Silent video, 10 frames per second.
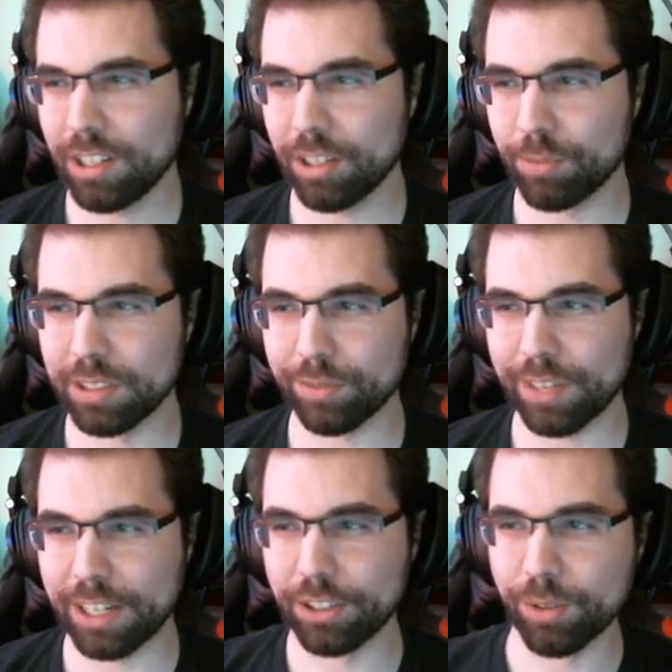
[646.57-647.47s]
and we
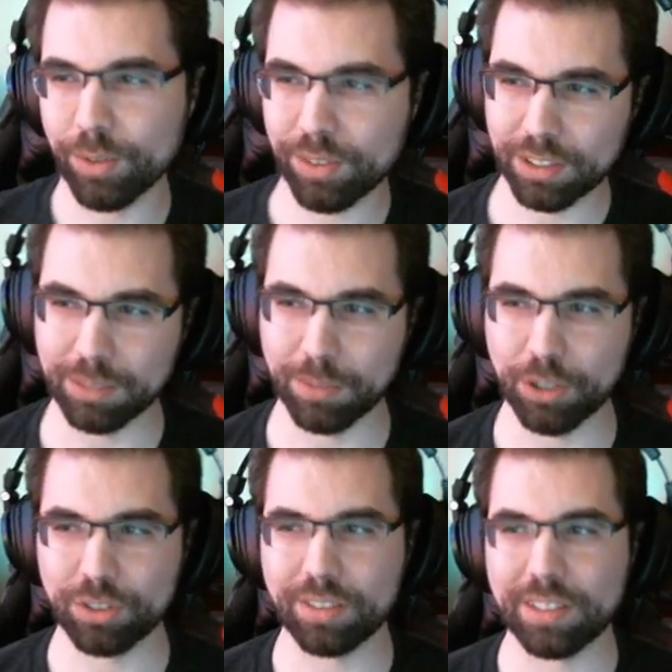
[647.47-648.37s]
define those in the
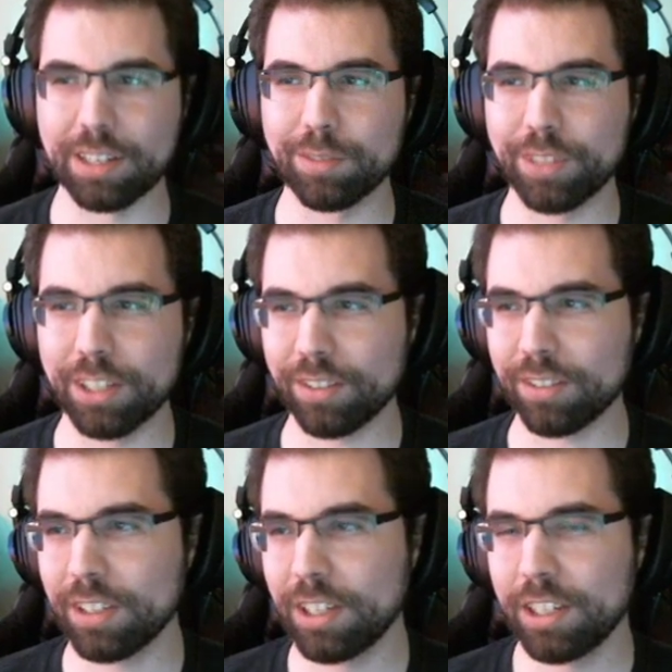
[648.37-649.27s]
mission design phase.